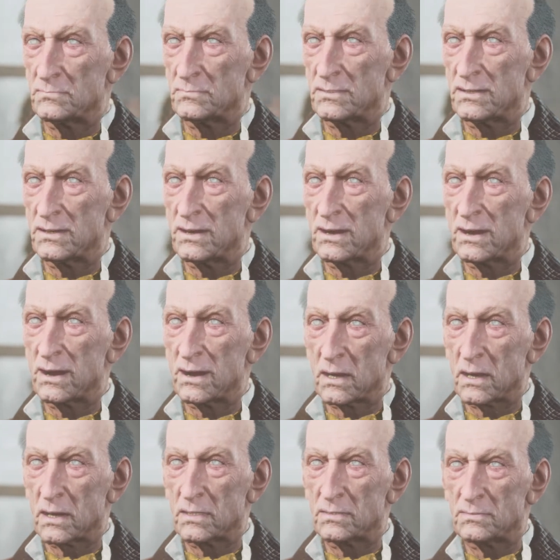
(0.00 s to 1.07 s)
Me,
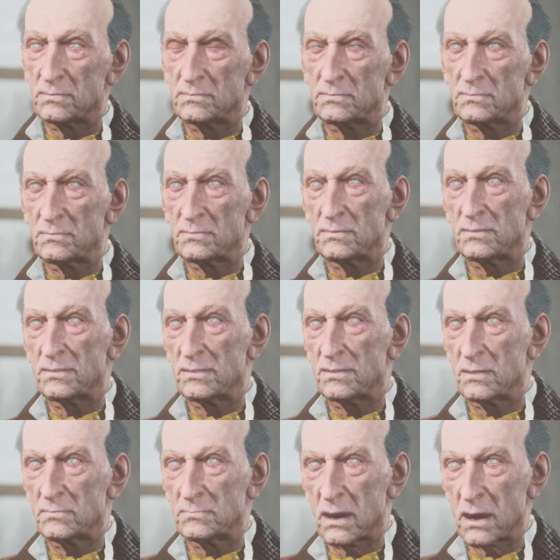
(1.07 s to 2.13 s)
kid.
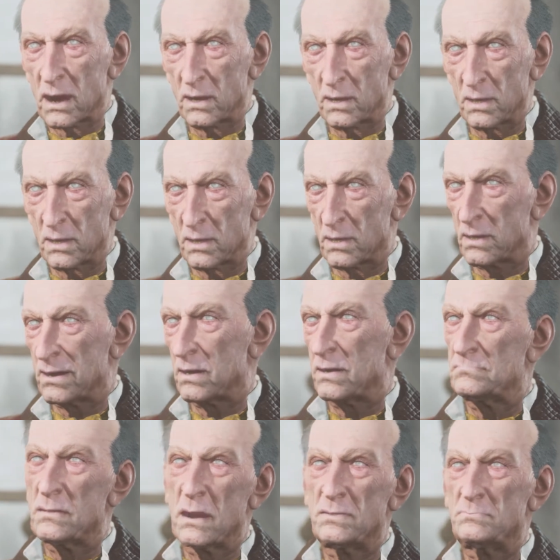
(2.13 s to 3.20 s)
Some palooka
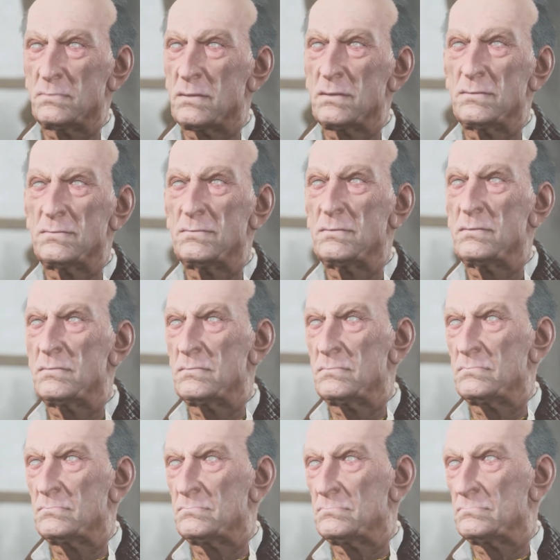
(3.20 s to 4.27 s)
wearing my face
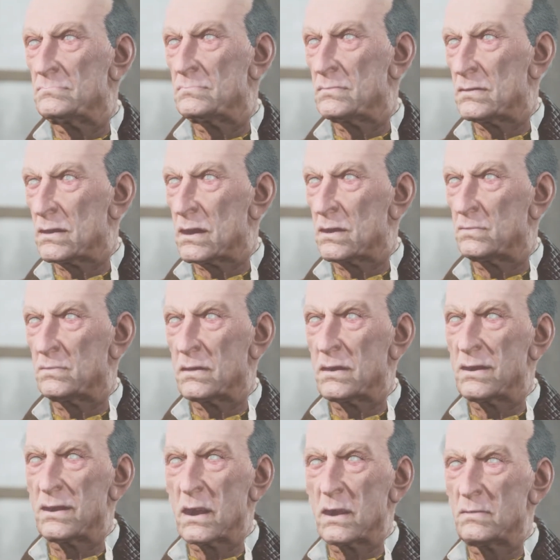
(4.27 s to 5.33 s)
and
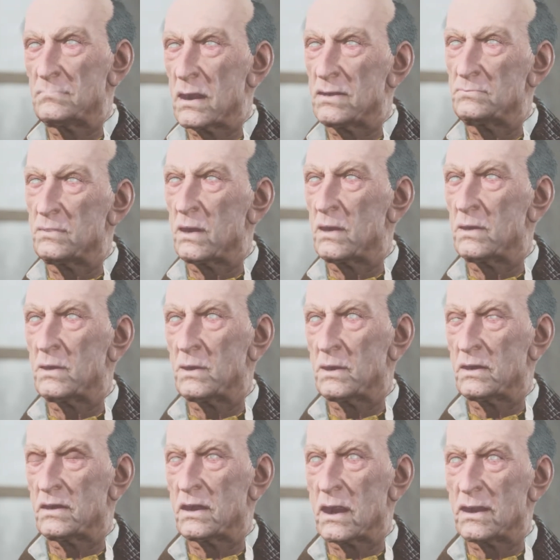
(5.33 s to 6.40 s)
walking out my front
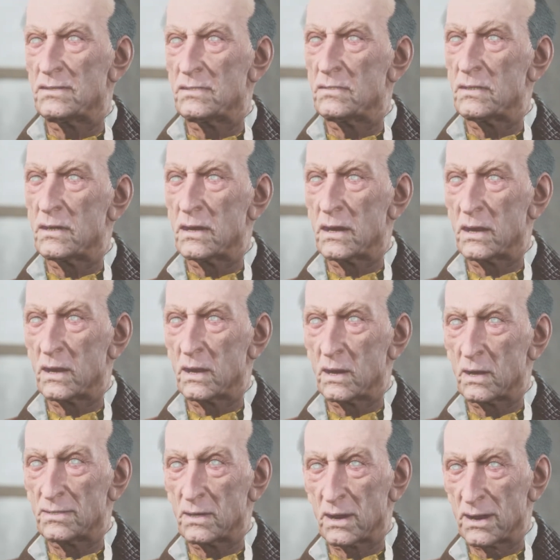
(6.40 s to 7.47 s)
door like all
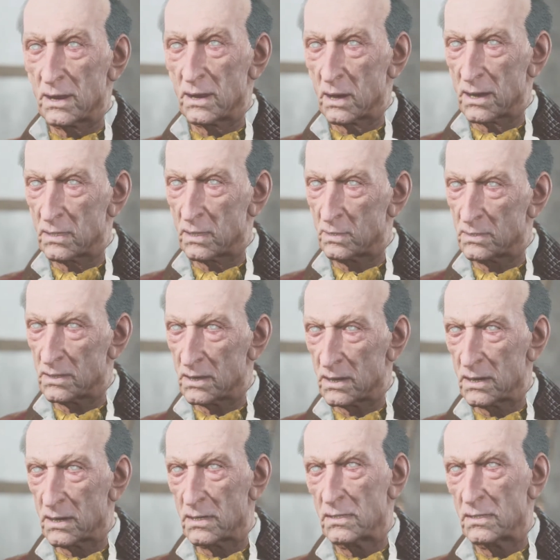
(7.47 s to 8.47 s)
was well with the world.